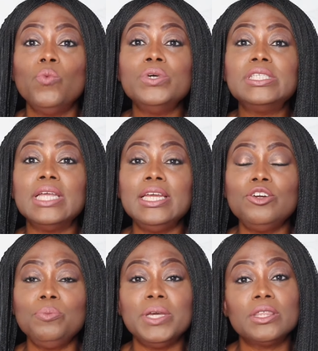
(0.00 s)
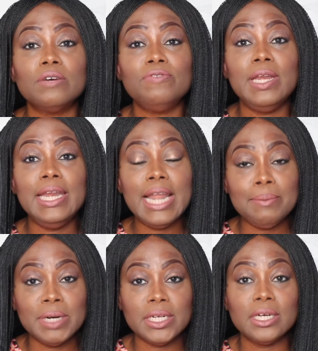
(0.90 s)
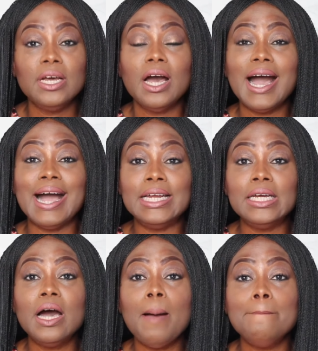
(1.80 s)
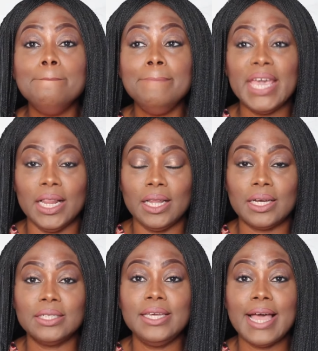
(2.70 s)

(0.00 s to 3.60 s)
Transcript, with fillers: with a little bit of lemon and milk.